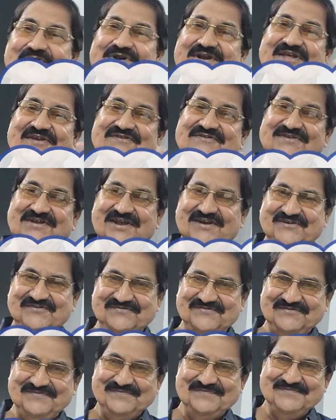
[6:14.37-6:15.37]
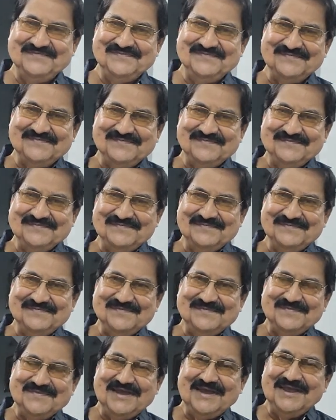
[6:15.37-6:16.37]
prone districts
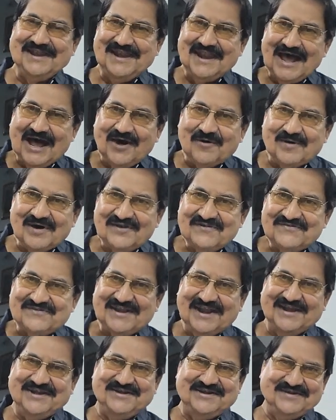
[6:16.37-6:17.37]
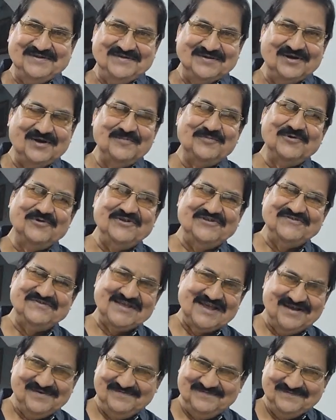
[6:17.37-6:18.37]
in our state of
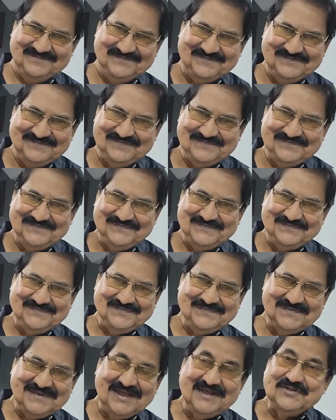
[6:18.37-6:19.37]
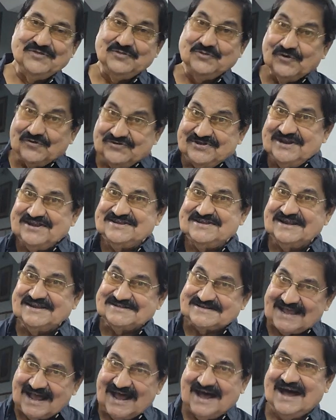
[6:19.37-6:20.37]
Odisha. Those
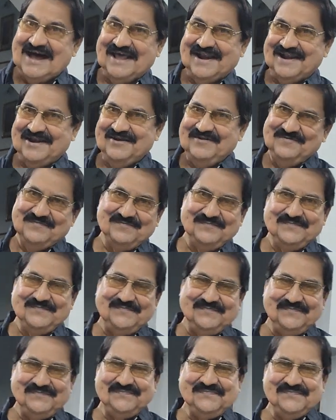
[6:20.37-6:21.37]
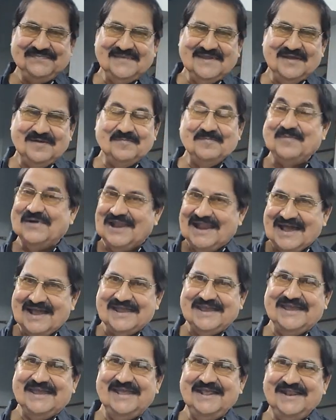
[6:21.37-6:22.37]
districts are
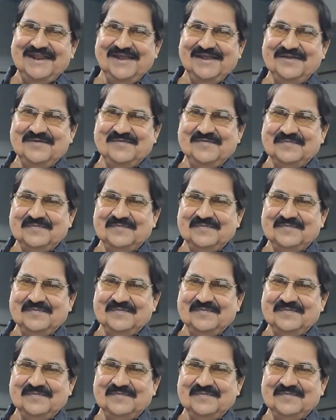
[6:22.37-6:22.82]
Balangir,